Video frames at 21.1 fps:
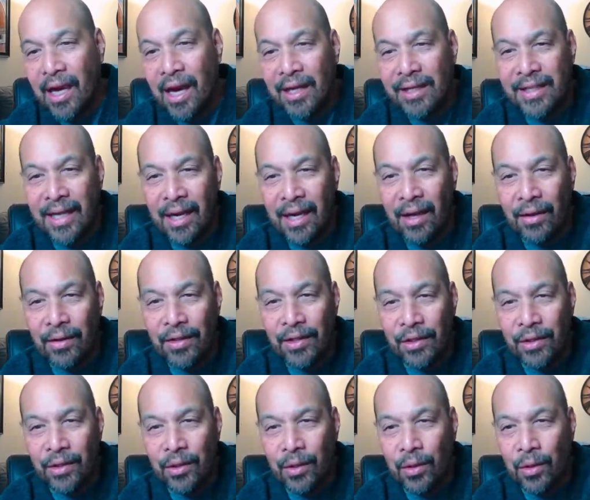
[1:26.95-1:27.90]
down
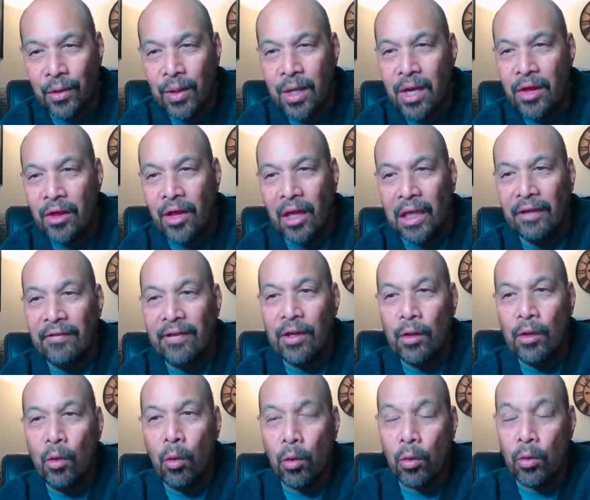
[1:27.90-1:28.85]
to the living
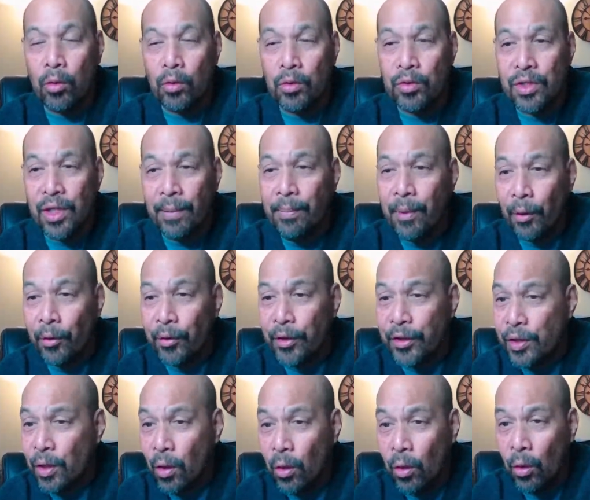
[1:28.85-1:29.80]
quarters, I built this
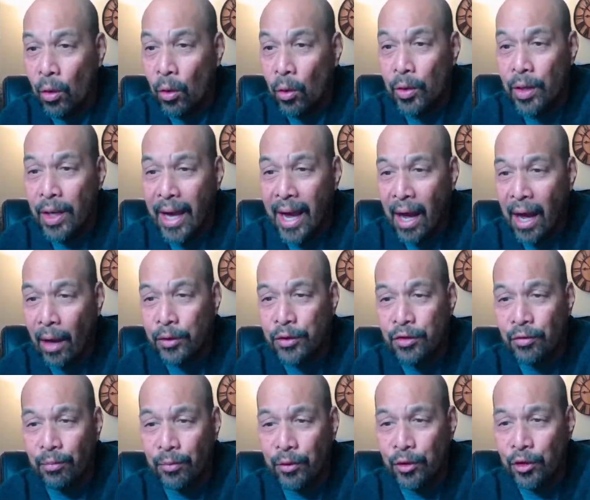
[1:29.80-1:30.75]
whole house
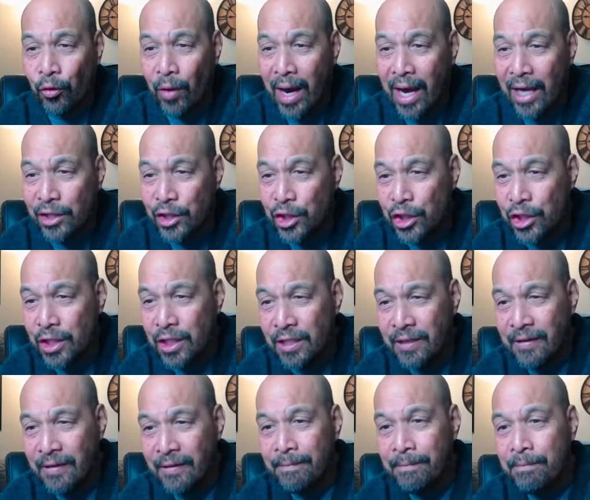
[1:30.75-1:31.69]
from scratch.
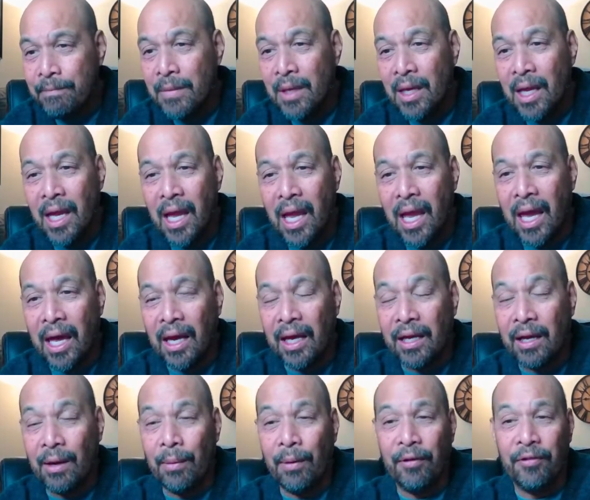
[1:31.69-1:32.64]
And I
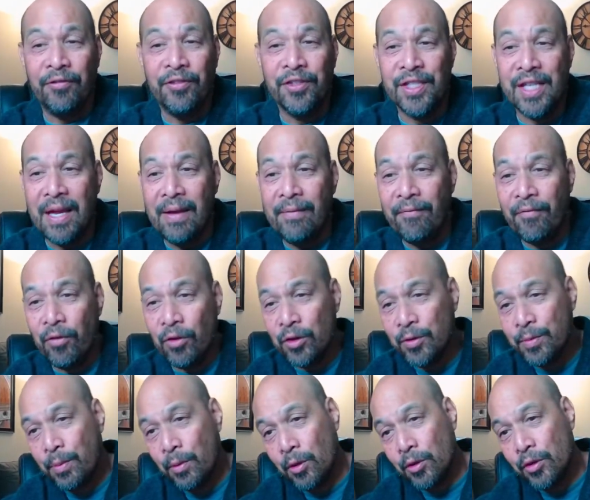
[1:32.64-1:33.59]
got my same
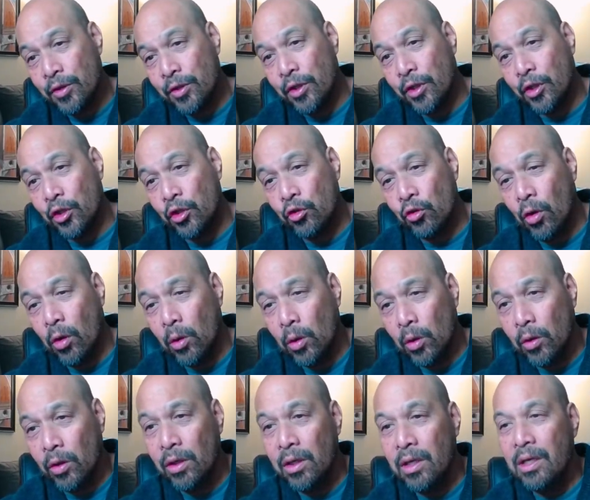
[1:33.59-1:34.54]
first-person
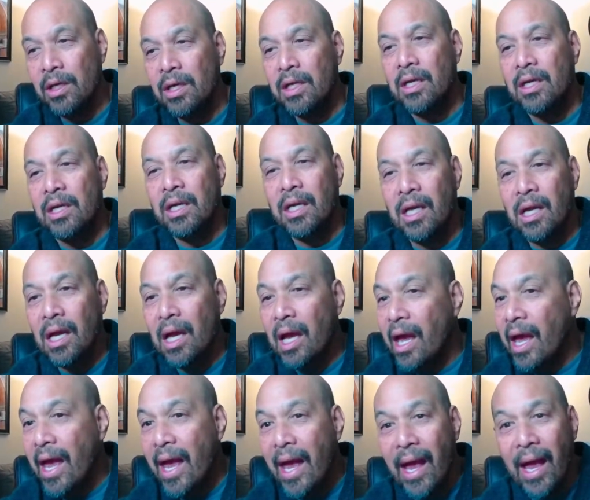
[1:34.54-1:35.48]
controller.
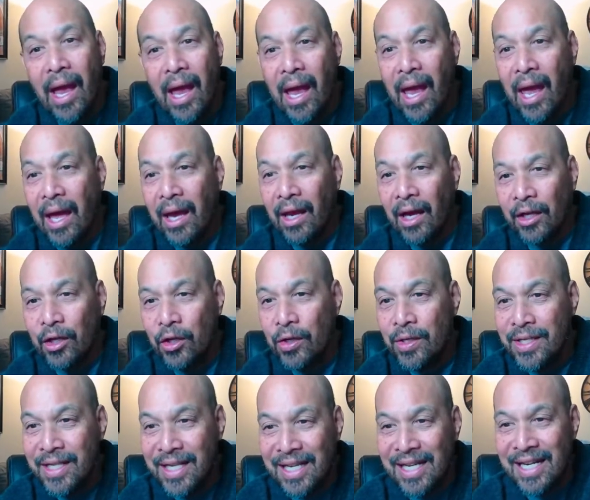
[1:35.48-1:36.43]
And I
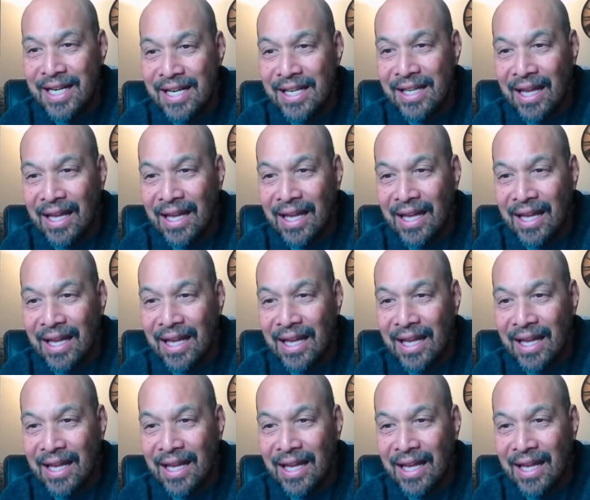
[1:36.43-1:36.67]
couldn't get into the